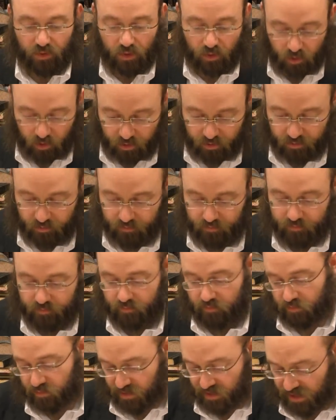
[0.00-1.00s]
Good.
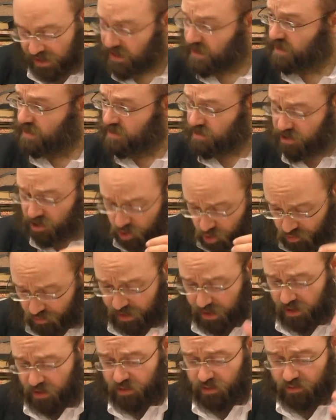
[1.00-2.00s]
The ikid is to
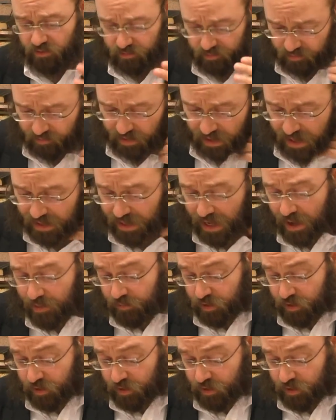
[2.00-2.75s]
drink. And how